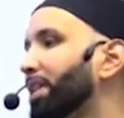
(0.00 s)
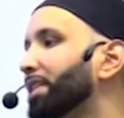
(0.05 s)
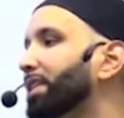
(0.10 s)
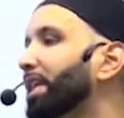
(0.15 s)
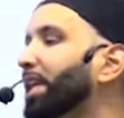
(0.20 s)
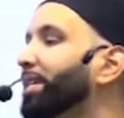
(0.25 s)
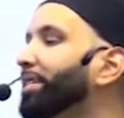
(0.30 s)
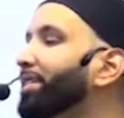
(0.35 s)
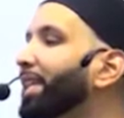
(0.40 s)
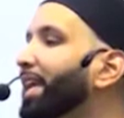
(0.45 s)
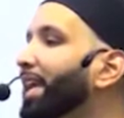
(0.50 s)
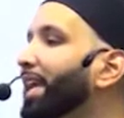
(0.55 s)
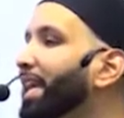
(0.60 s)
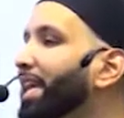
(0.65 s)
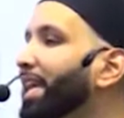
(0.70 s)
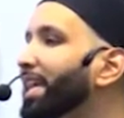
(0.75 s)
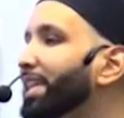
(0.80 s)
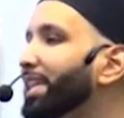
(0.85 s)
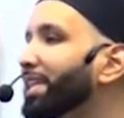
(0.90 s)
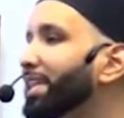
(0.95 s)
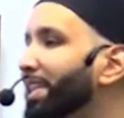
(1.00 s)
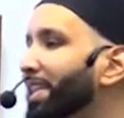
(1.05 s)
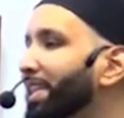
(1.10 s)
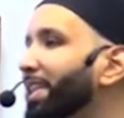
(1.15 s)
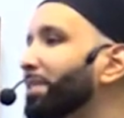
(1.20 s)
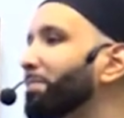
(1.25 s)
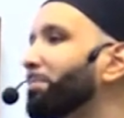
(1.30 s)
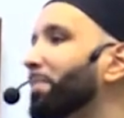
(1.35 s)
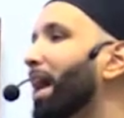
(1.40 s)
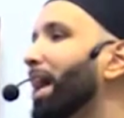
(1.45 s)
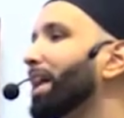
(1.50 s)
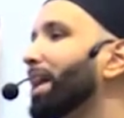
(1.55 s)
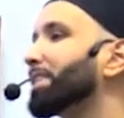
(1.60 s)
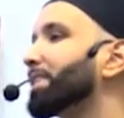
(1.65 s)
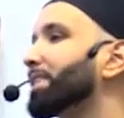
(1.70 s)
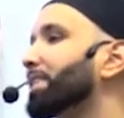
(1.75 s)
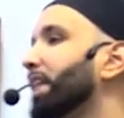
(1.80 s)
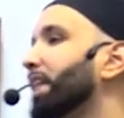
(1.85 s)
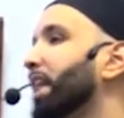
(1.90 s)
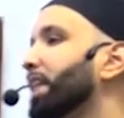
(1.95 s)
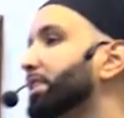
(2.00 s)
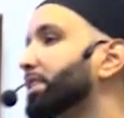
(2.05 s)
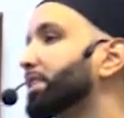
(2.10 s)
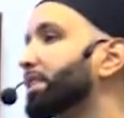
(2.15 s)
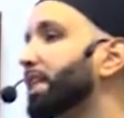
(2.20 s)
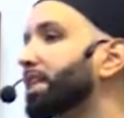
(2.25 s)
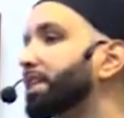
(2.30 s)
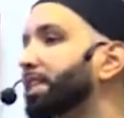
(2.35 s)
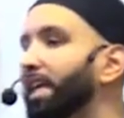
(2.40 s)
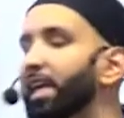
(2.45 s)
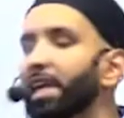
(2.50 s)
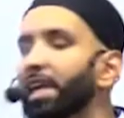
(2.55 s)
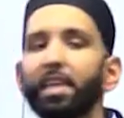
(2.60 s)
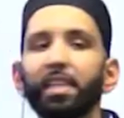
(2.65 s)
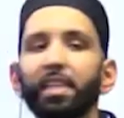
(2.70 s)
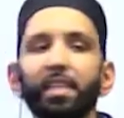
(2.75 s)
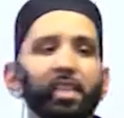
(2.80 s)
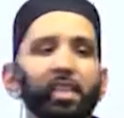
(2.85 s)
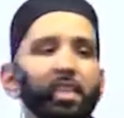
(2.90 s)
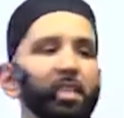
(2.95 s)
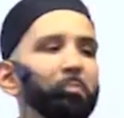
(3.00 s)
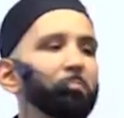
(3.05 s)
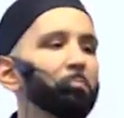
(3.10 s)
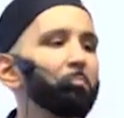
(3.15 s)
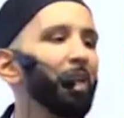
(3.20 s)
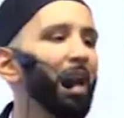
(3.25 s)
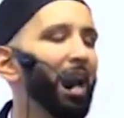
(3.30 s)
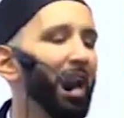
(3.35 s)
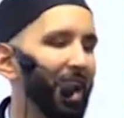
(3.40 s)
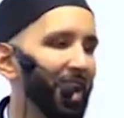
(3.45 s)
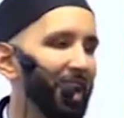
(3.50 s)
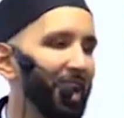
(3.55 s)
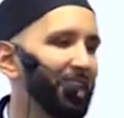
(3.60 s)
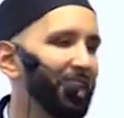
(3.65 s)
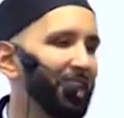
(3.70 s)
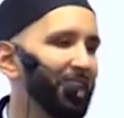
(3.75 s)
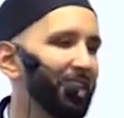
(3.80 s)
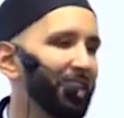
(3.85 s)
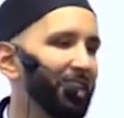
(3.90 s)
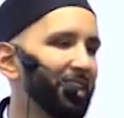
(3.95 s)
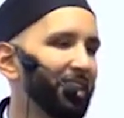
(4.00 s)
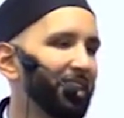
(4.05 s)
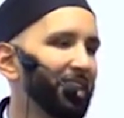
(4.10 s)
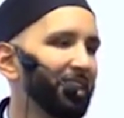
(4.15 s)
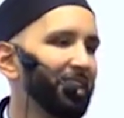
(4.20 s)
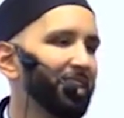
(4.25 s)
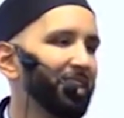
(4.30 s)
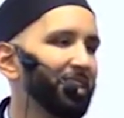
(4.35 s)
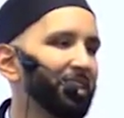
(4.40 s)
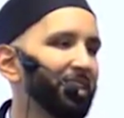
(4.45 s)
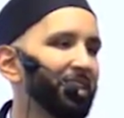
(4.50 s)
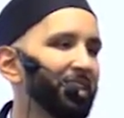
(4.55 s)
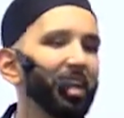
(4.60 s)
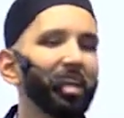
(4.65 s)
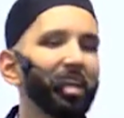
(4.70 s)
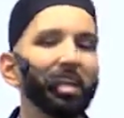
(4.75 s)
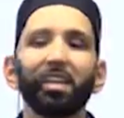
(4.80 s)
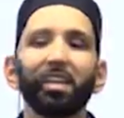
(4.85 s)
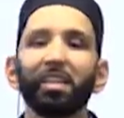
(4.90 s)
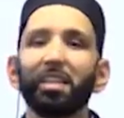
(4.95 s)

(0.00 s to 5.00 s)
that they deem as such, that they deem bad, then